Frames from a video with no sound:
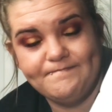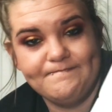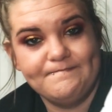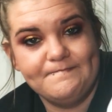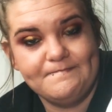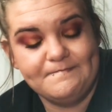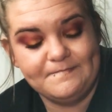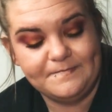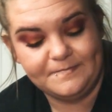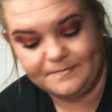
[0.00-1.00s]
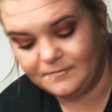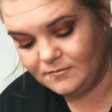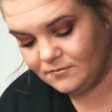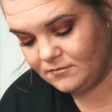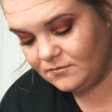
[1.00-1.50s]

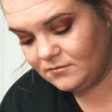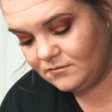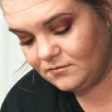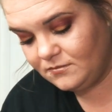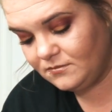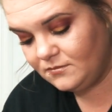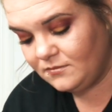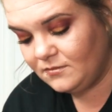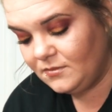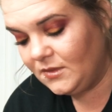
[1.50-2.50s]
No one is speaking in this clip.